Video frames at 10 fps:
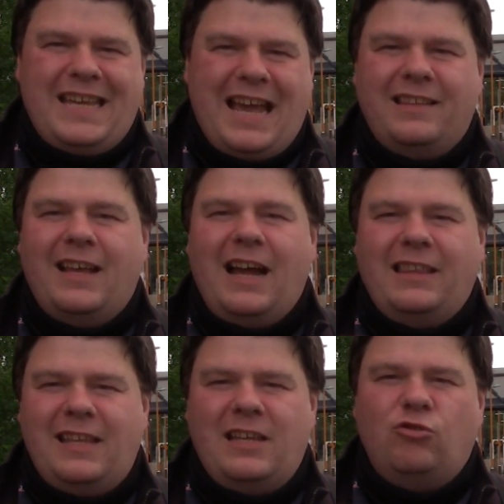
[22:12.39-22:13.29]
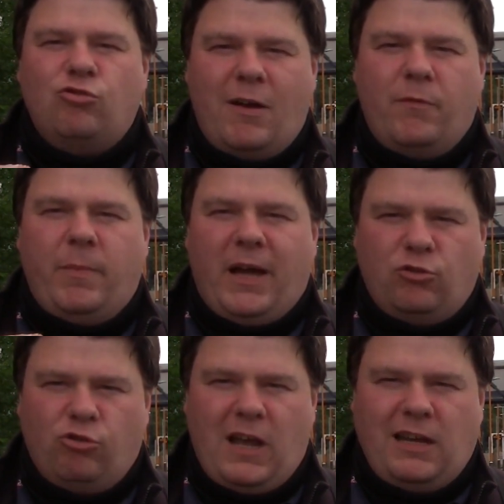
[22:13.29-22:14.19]
yes, I did travel by
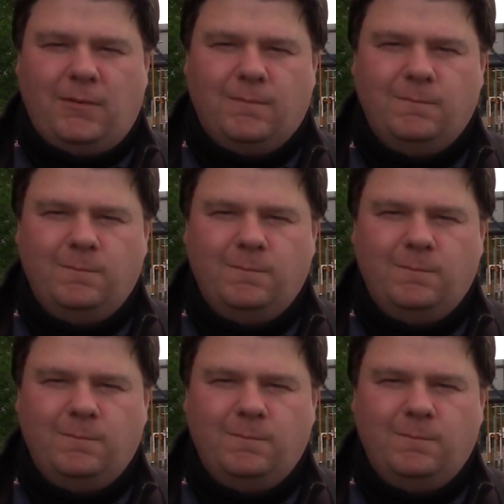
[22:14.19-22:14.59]
train.